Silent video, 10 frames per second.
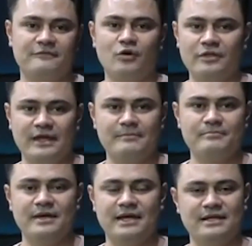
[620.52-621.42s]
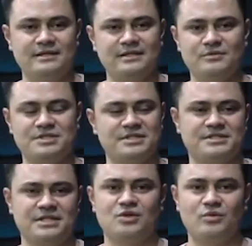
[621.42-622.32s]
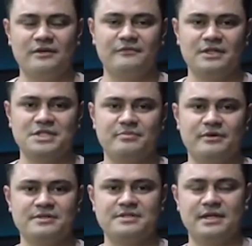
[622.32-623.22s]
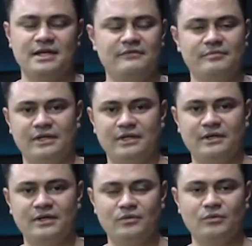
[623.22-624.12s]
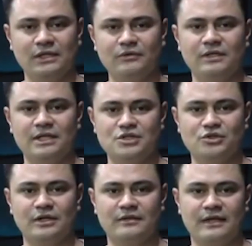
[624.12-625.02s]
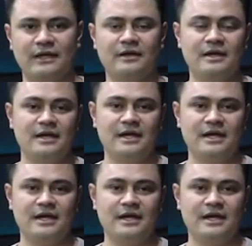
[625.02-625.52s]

for them. And it was just such a wonderful experience. Everybody really, really enjoyed it there.